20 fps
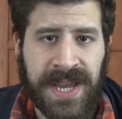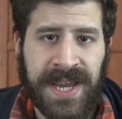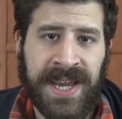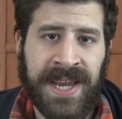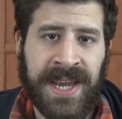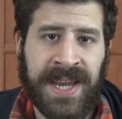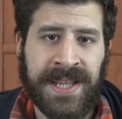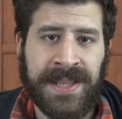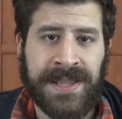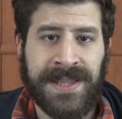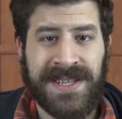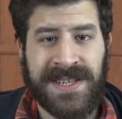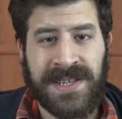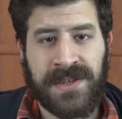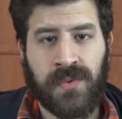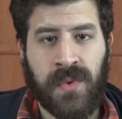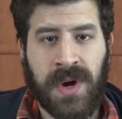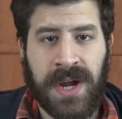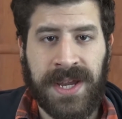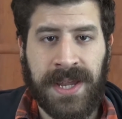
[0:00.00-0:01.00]
and this
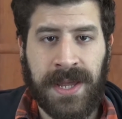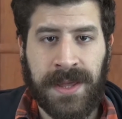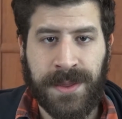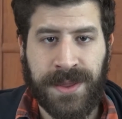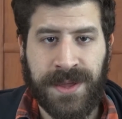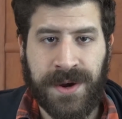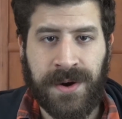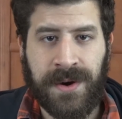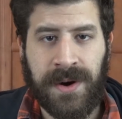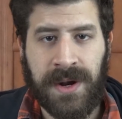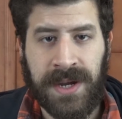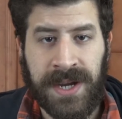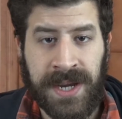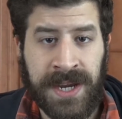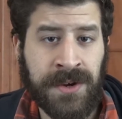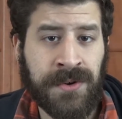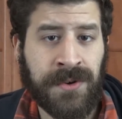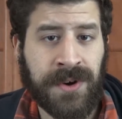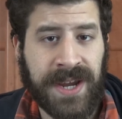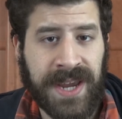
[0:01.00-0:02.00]
is why they're
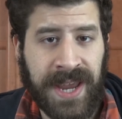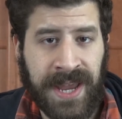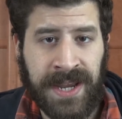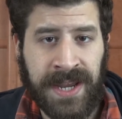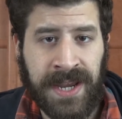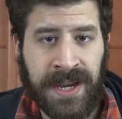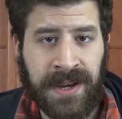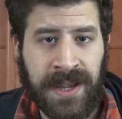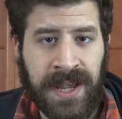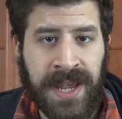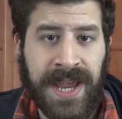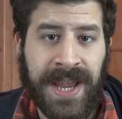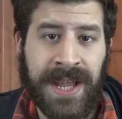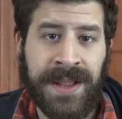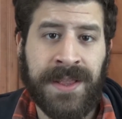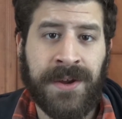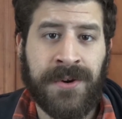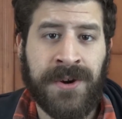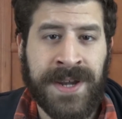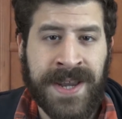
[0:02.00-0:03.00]
inorganic
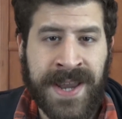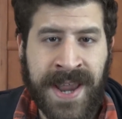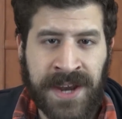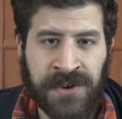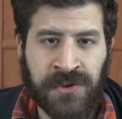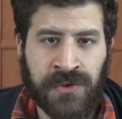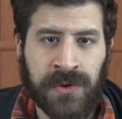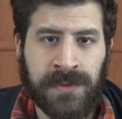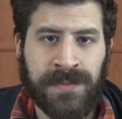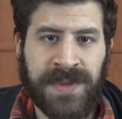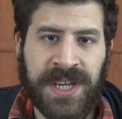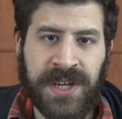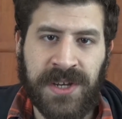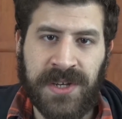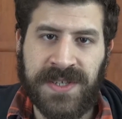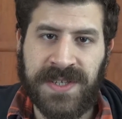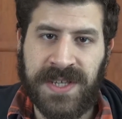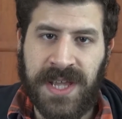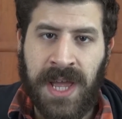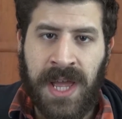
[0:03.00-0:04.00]
and they're natural
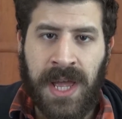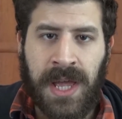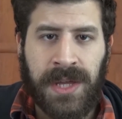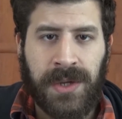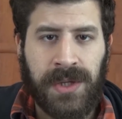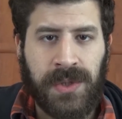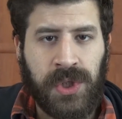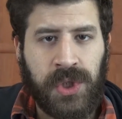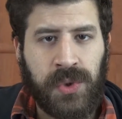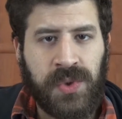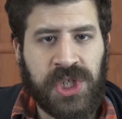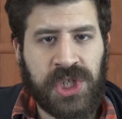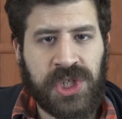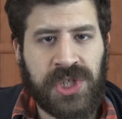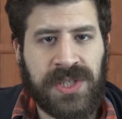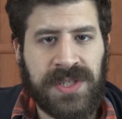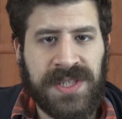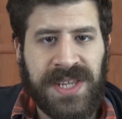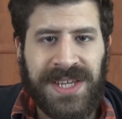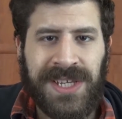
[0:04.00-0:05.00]
because you
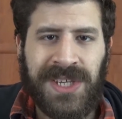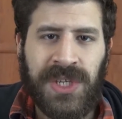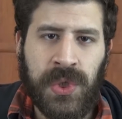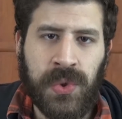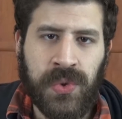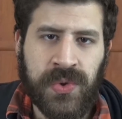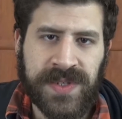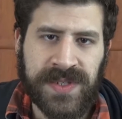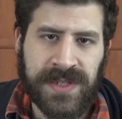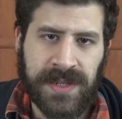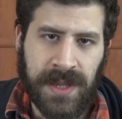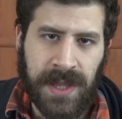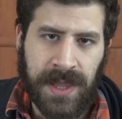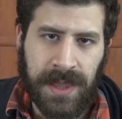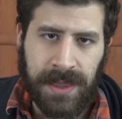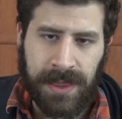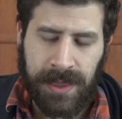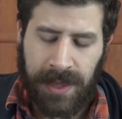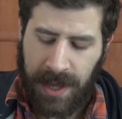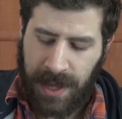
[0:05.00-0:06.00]
just they use
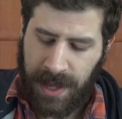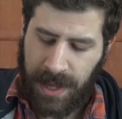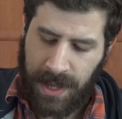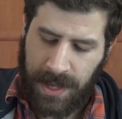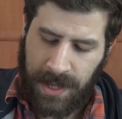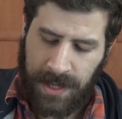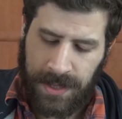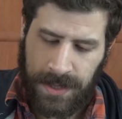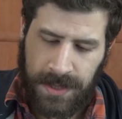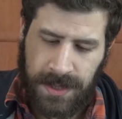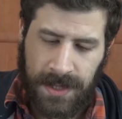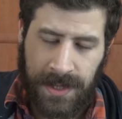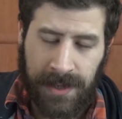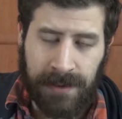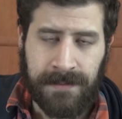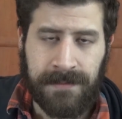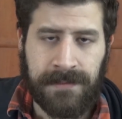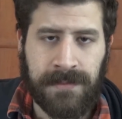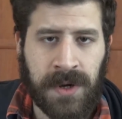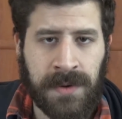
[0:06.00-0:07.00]
the
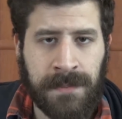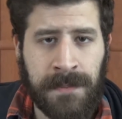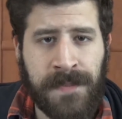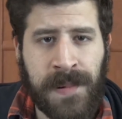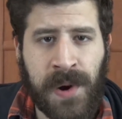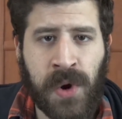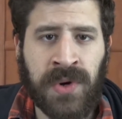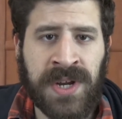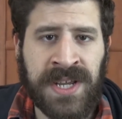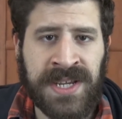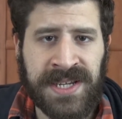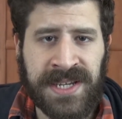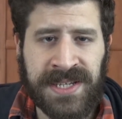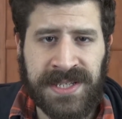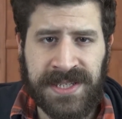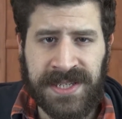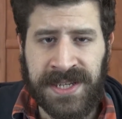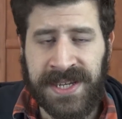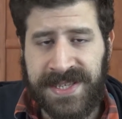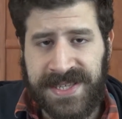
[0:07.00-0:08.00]
the
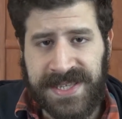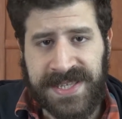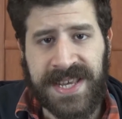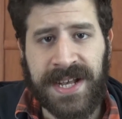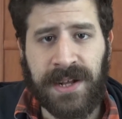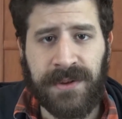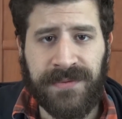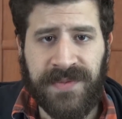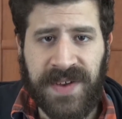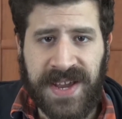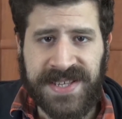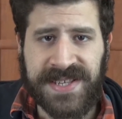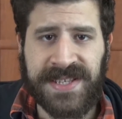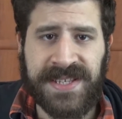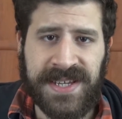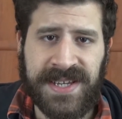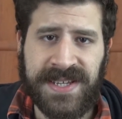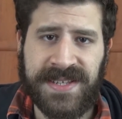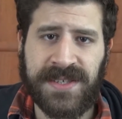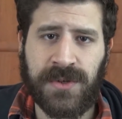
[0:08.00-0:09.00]
component itself as
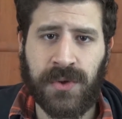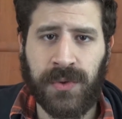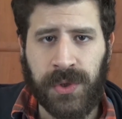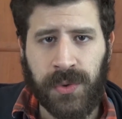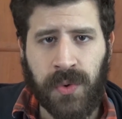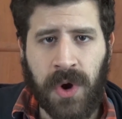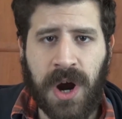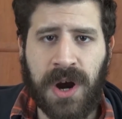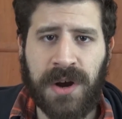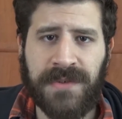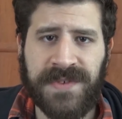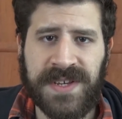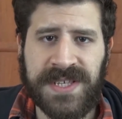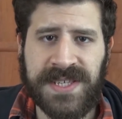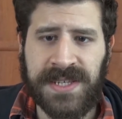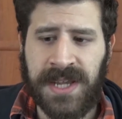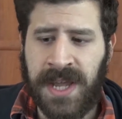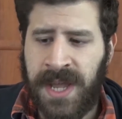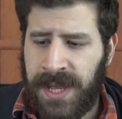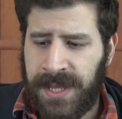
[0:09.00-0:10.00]
it is so you
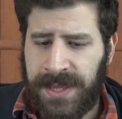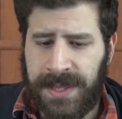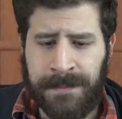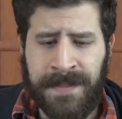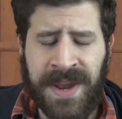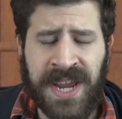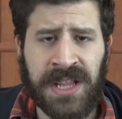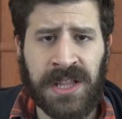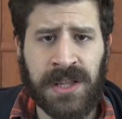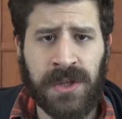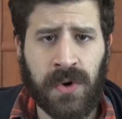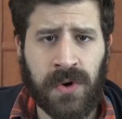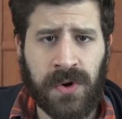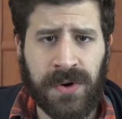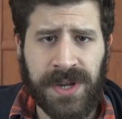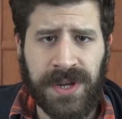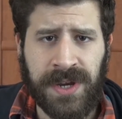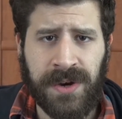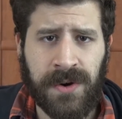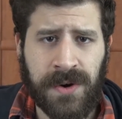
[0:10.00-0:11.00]
harvest the metal
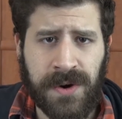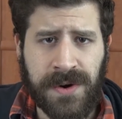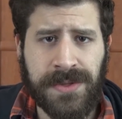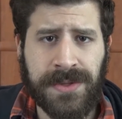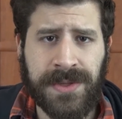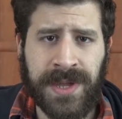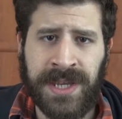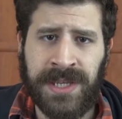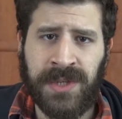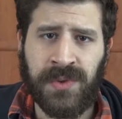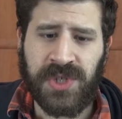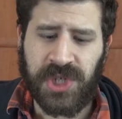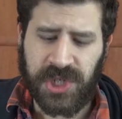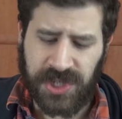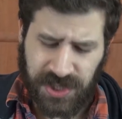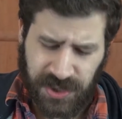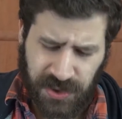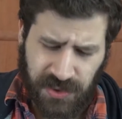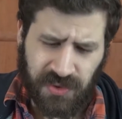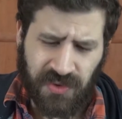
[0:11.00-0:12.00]
or the earth and you
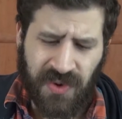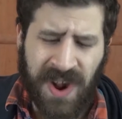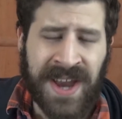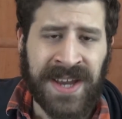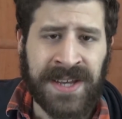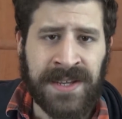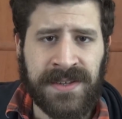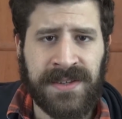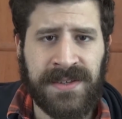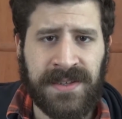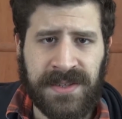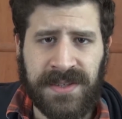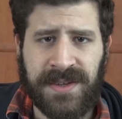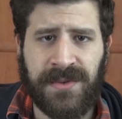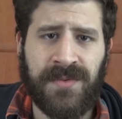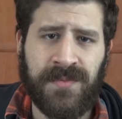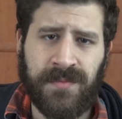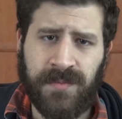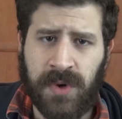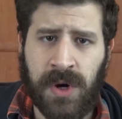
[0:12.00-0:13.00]
just grind
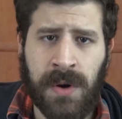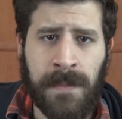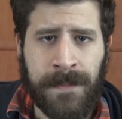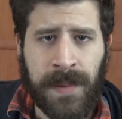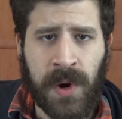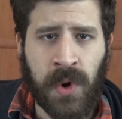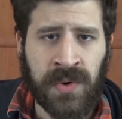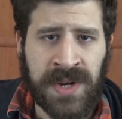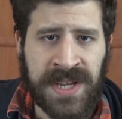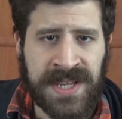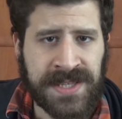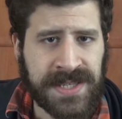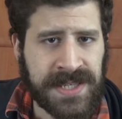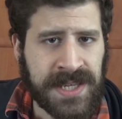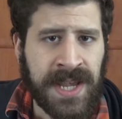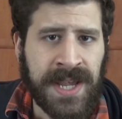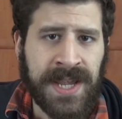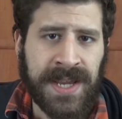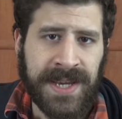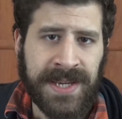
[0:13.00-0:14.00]
the
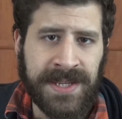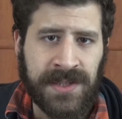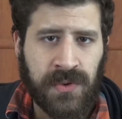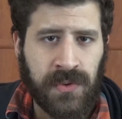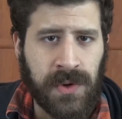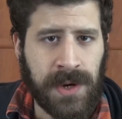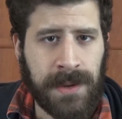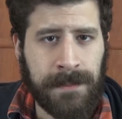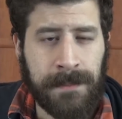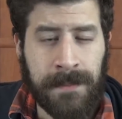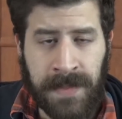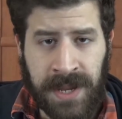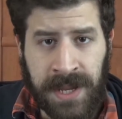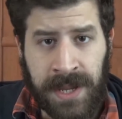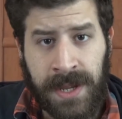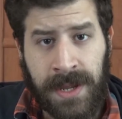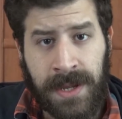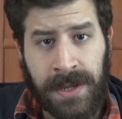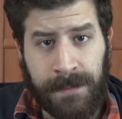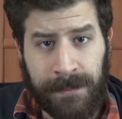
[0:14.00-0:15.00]
components into a
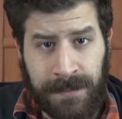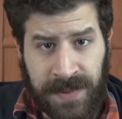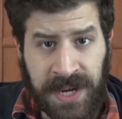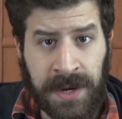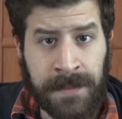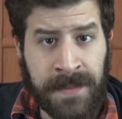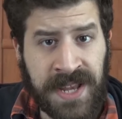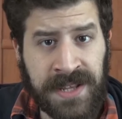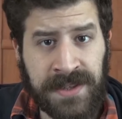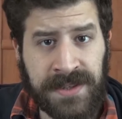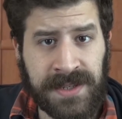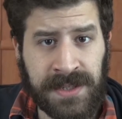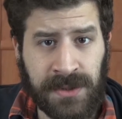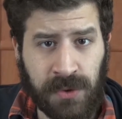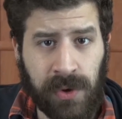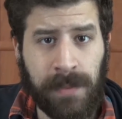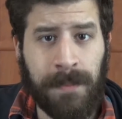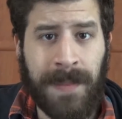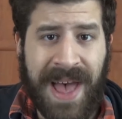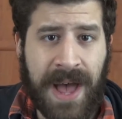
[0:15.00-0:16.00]
uh, pigment
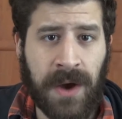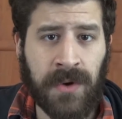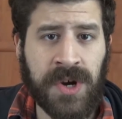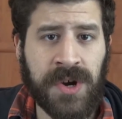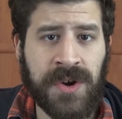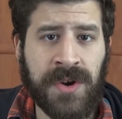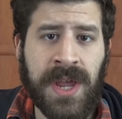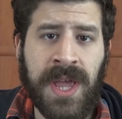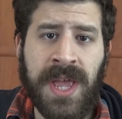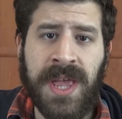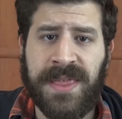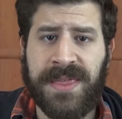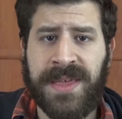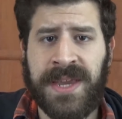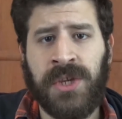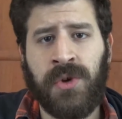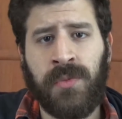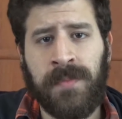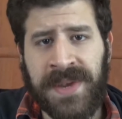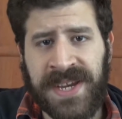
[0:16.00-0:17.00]
into a powder
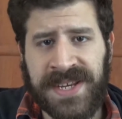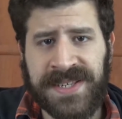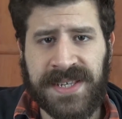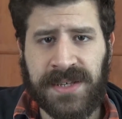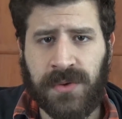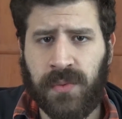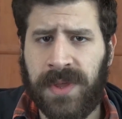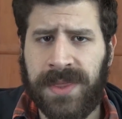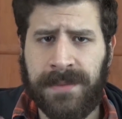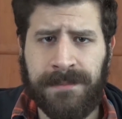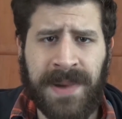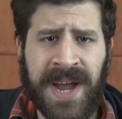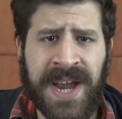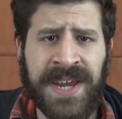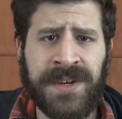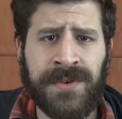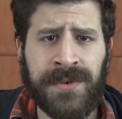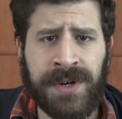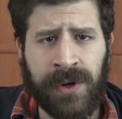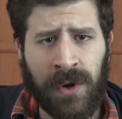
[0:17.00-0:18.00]
then you mix it with a
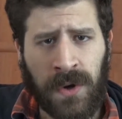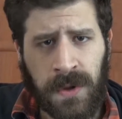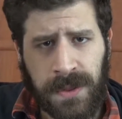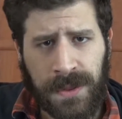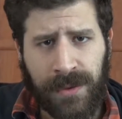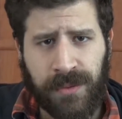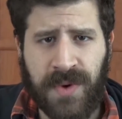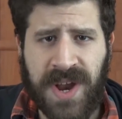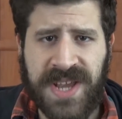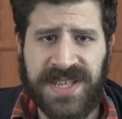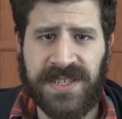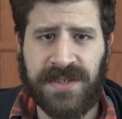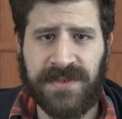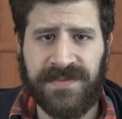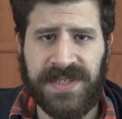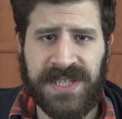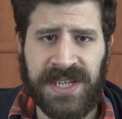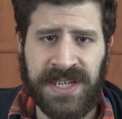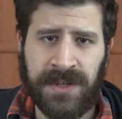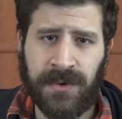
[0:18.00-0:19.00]
binder and all the rest
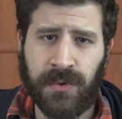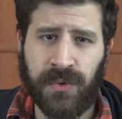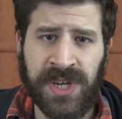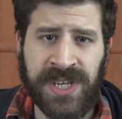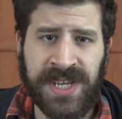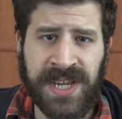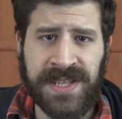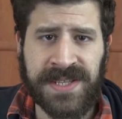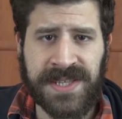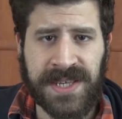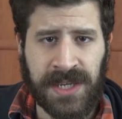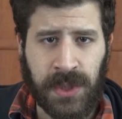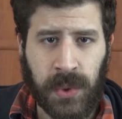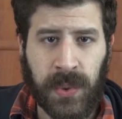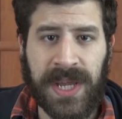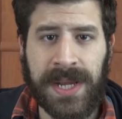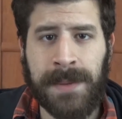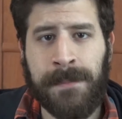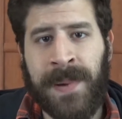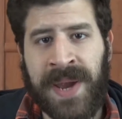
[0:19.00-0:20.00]
of the ingredients and you
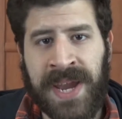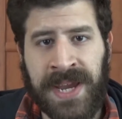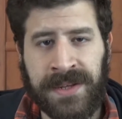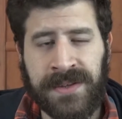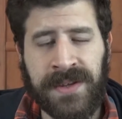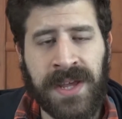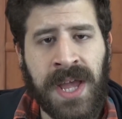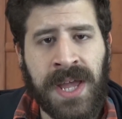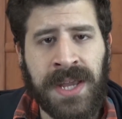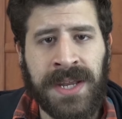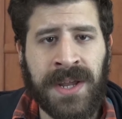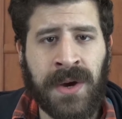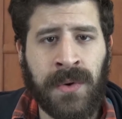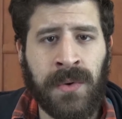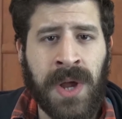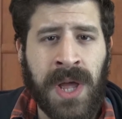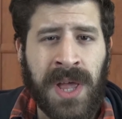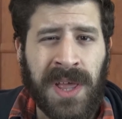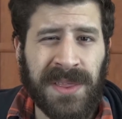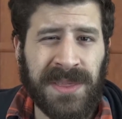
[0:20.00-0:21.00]
get a paint
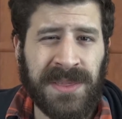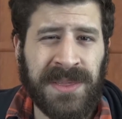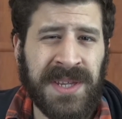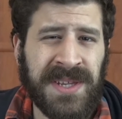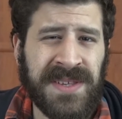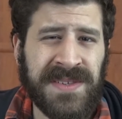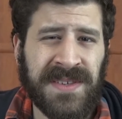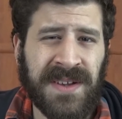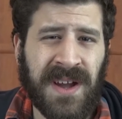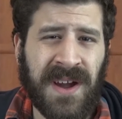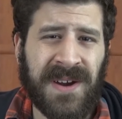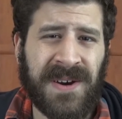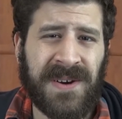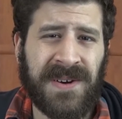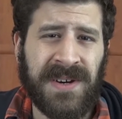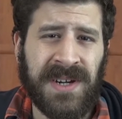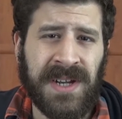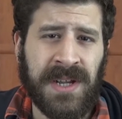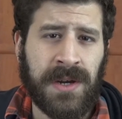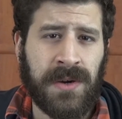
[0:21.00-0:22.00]
now these
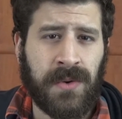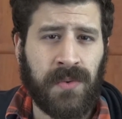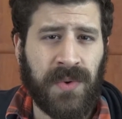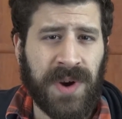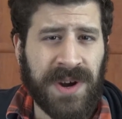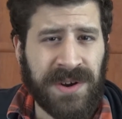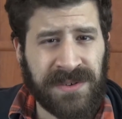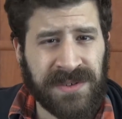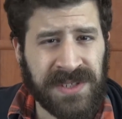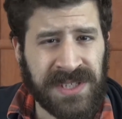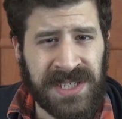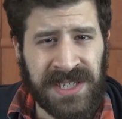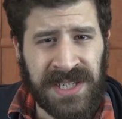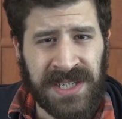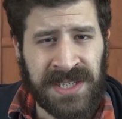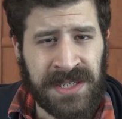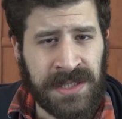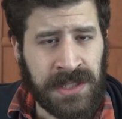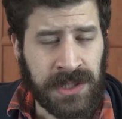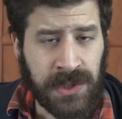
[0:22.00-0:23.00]
are rarely
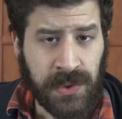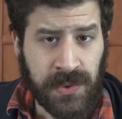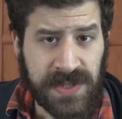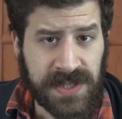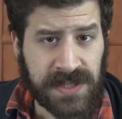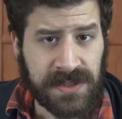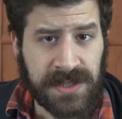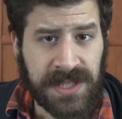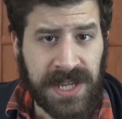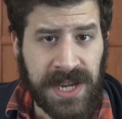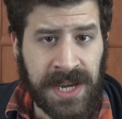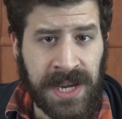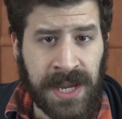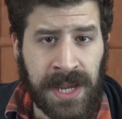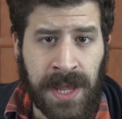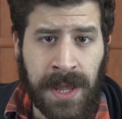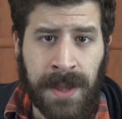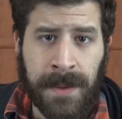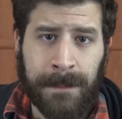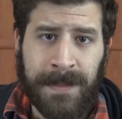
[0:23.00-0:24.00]
in use today
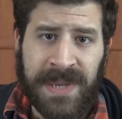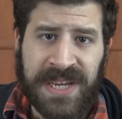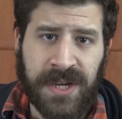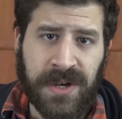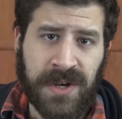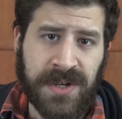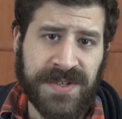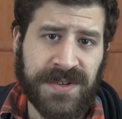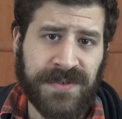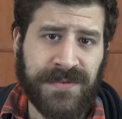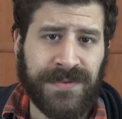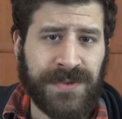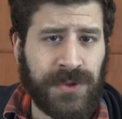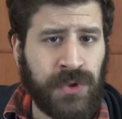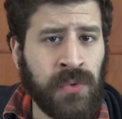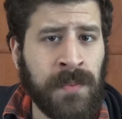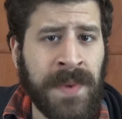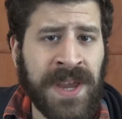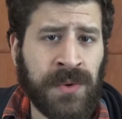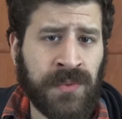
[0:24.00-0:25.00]
because of
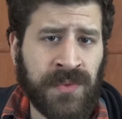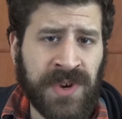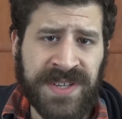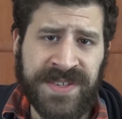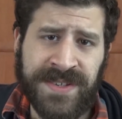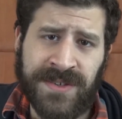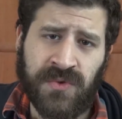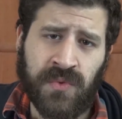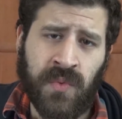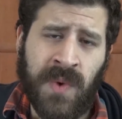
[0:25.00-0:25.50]
two main reasons.